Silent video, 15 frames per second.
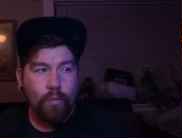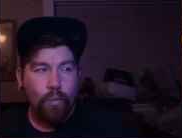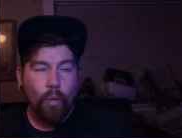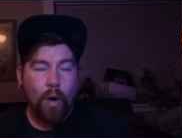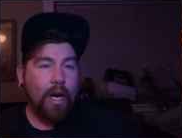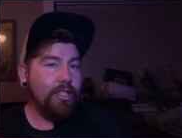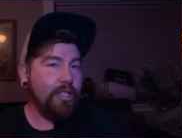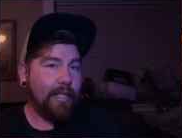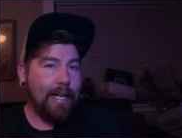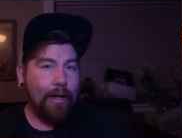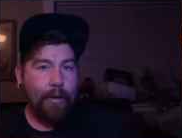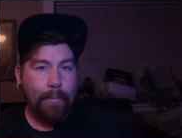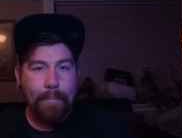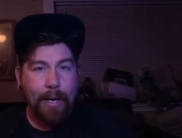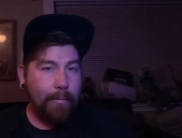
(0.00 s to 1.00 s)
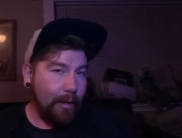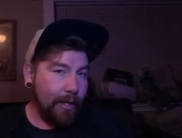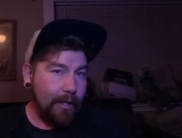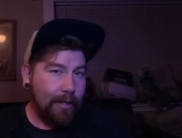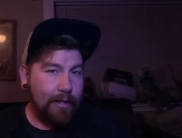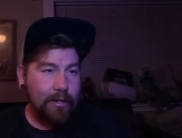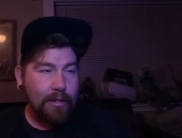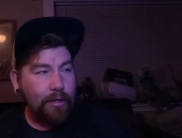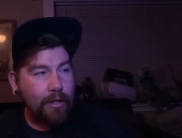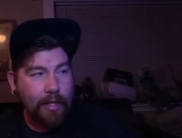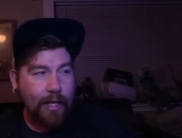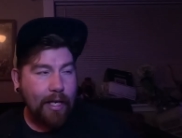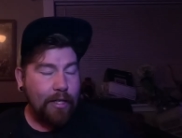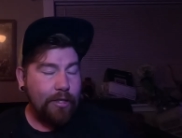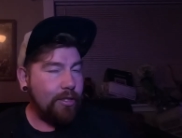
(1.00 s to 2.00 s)
watching how the public is
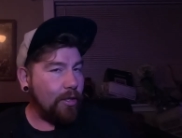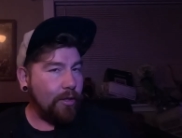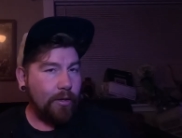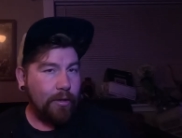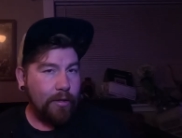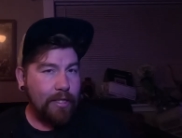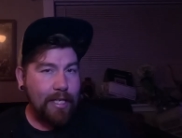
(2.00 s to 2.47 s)
looking at a certain